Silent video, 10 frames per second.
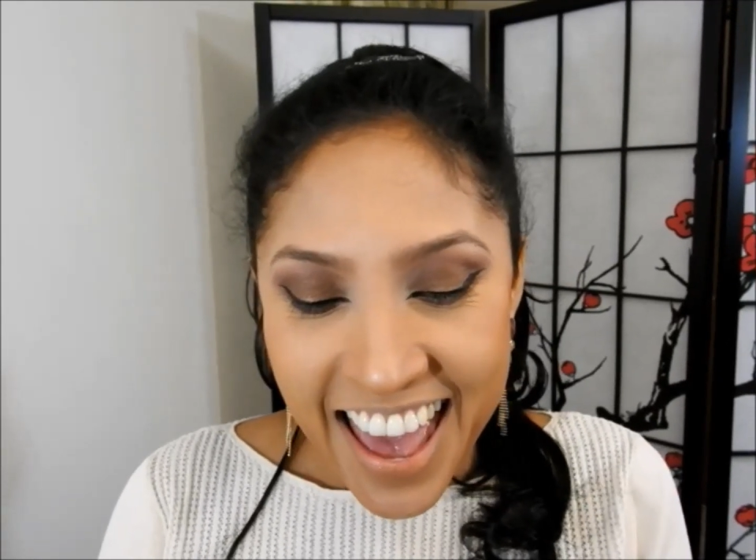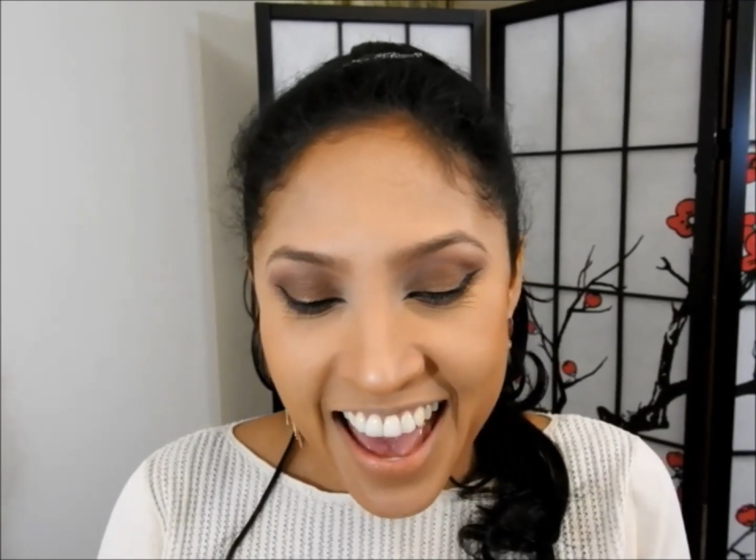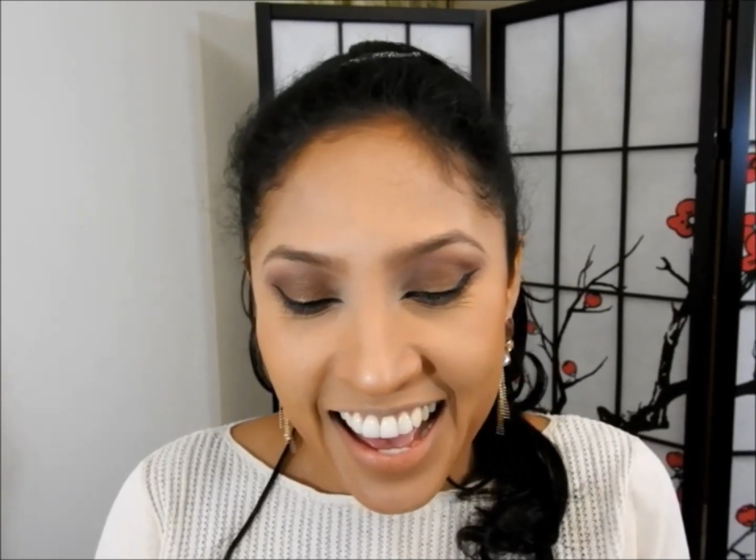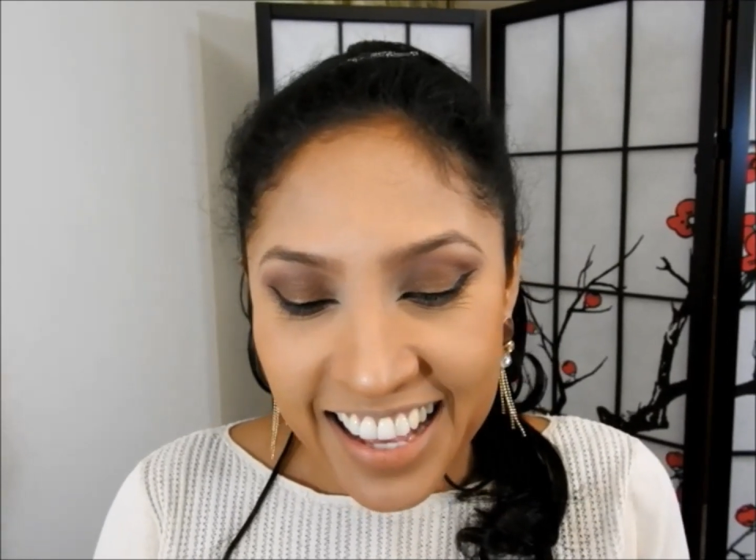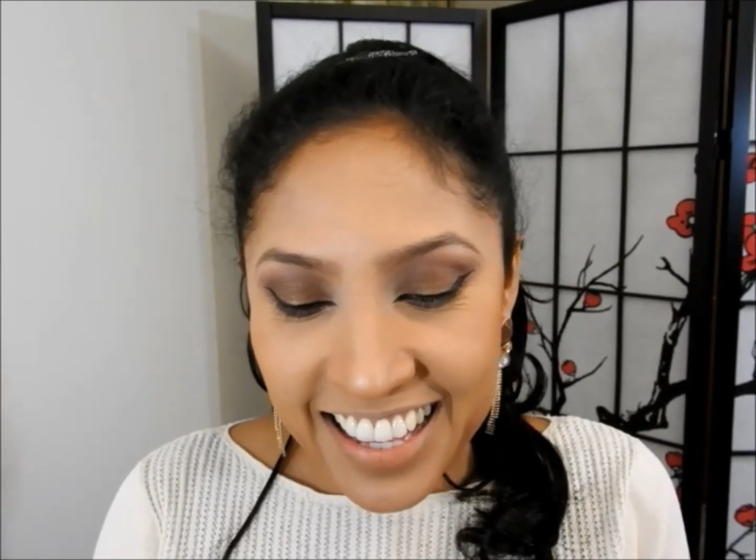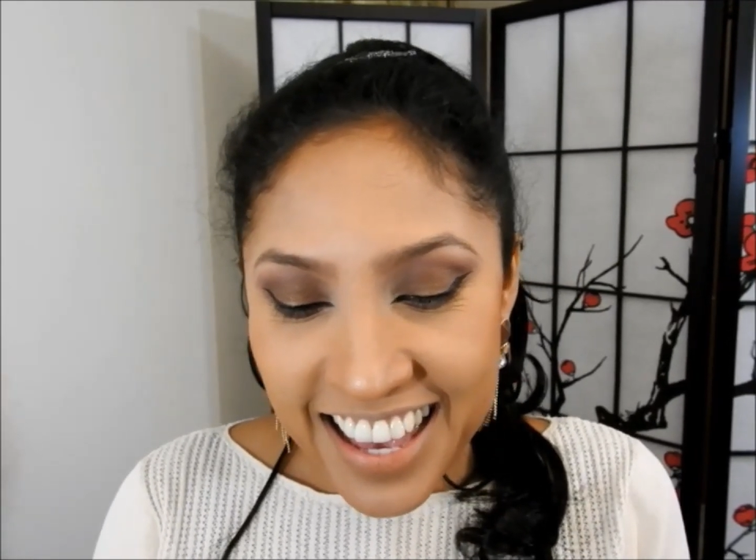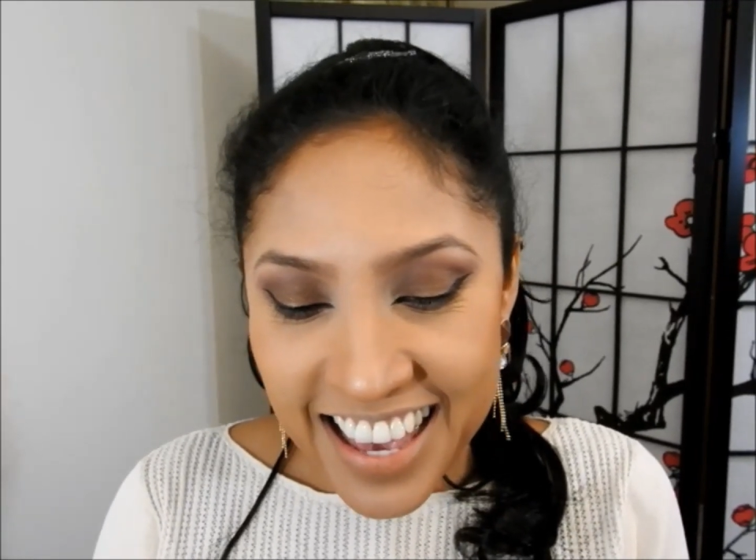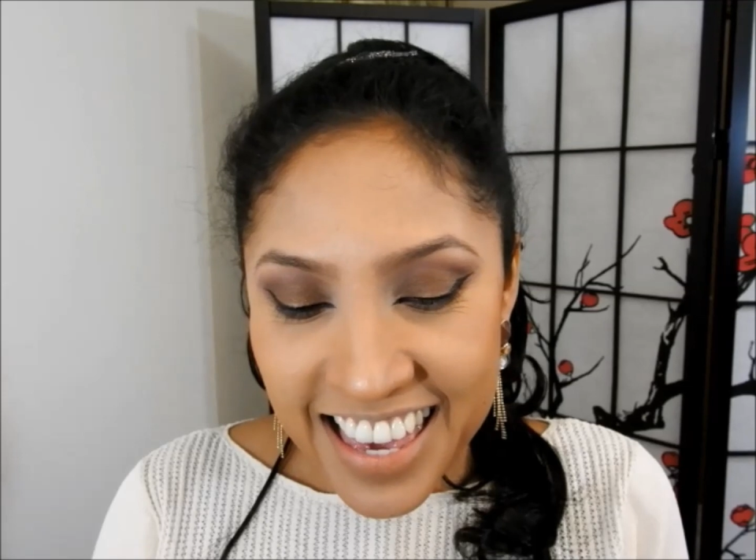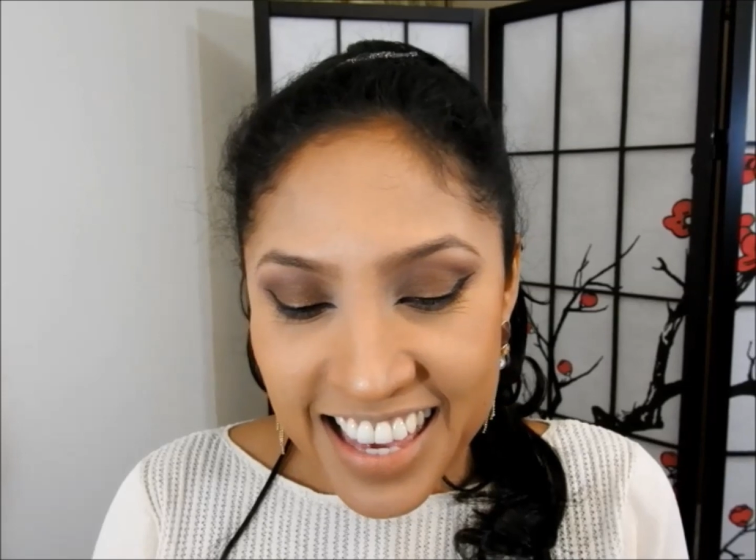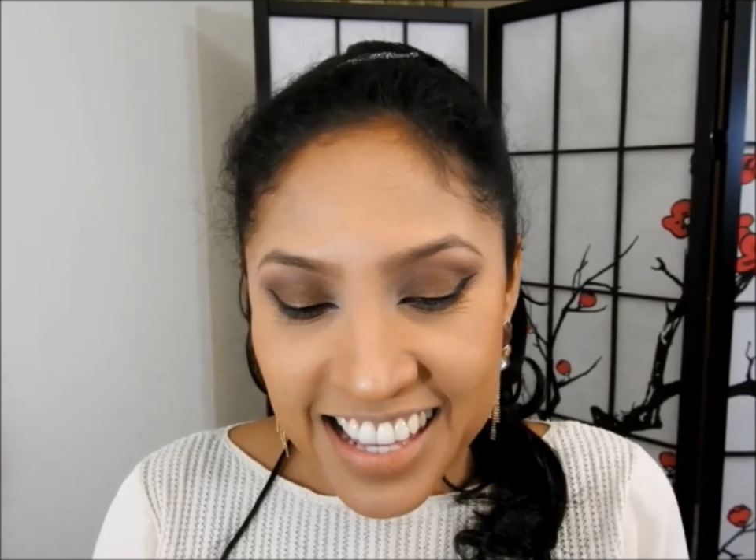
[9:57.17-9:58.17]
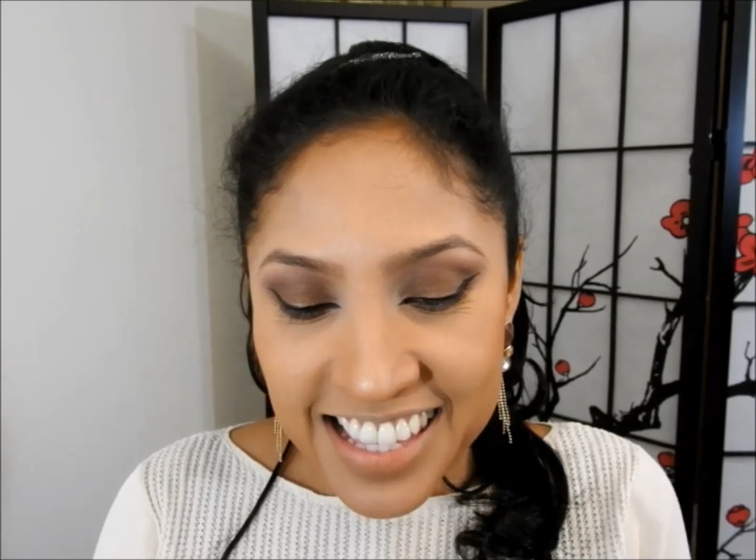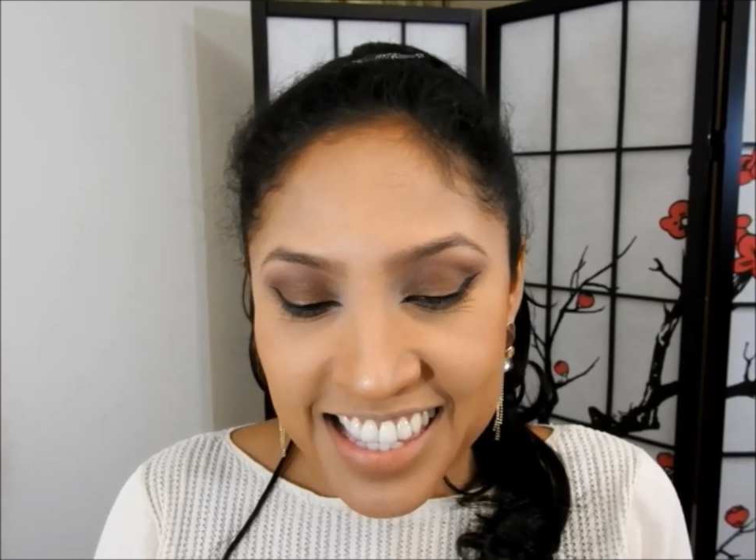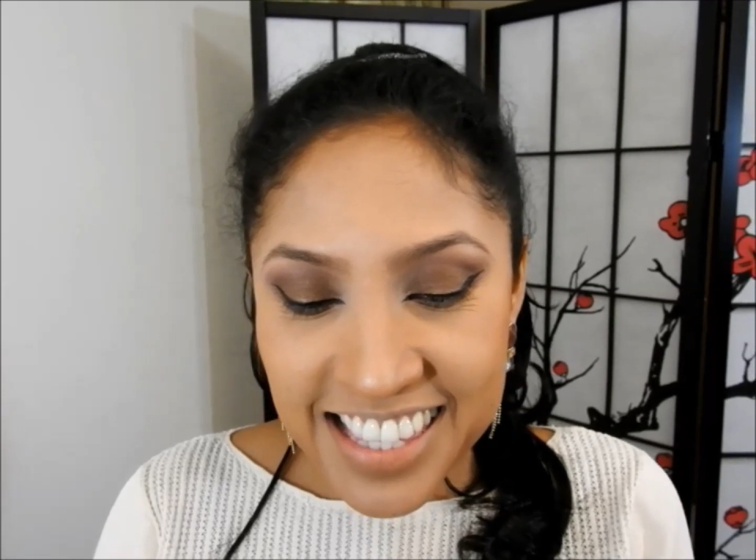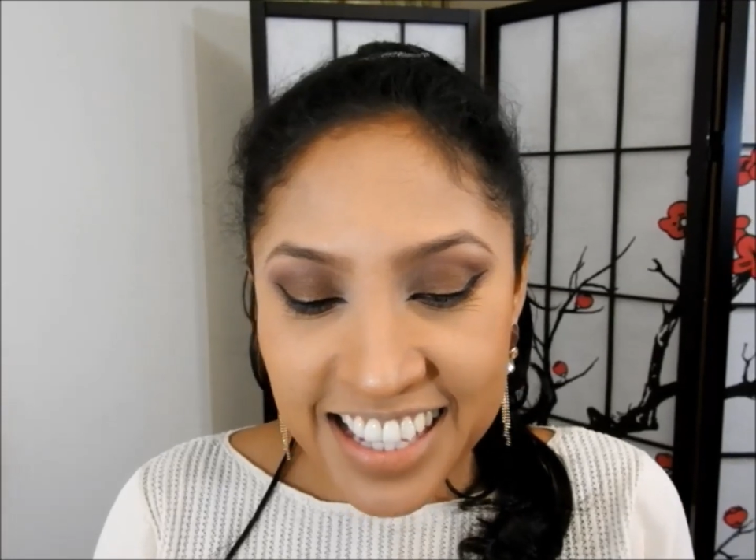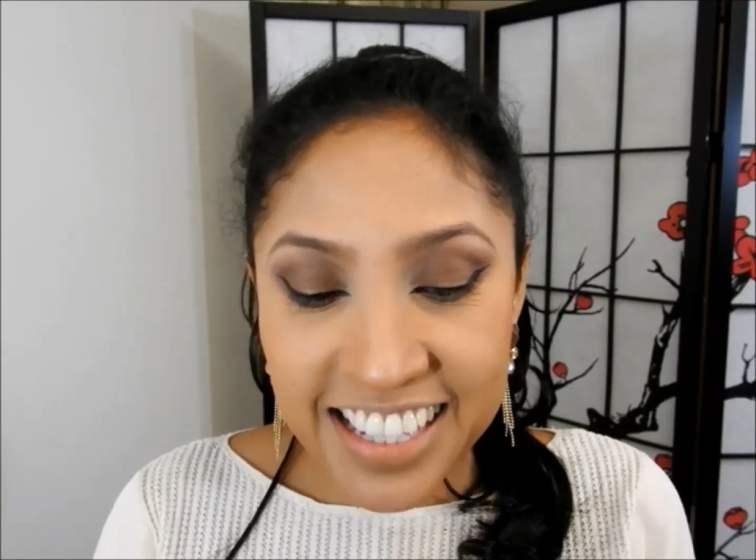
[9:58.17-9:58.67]
and
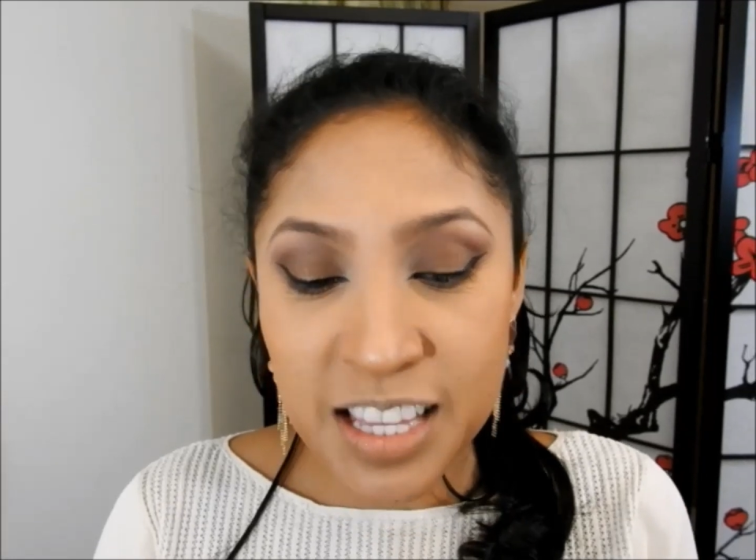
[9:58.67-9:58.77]
is